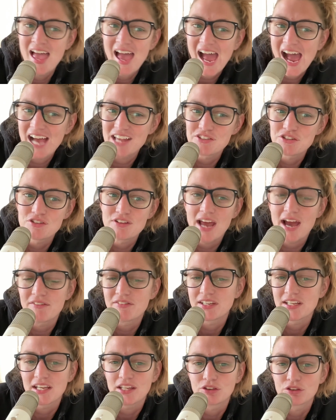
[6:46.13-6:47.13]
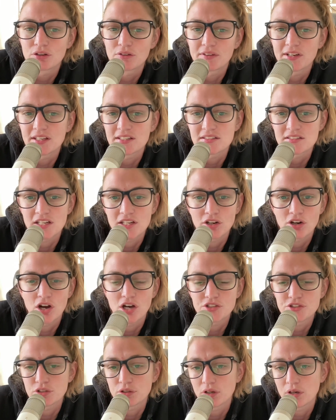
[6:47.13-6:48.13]
As you navigate through real estate, you're
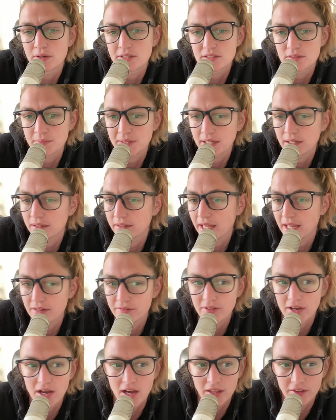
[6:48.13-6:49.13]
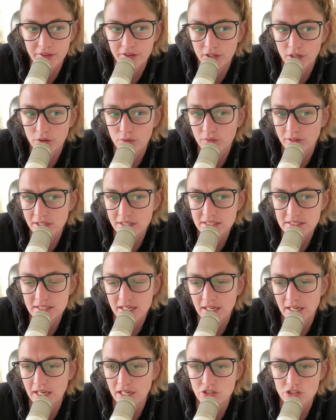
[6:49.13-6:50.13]
also going to meet a lot of other real
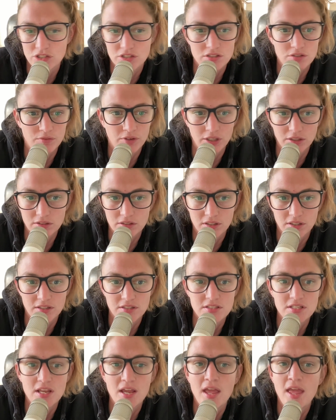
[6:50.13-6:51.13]
estate agents, realtors,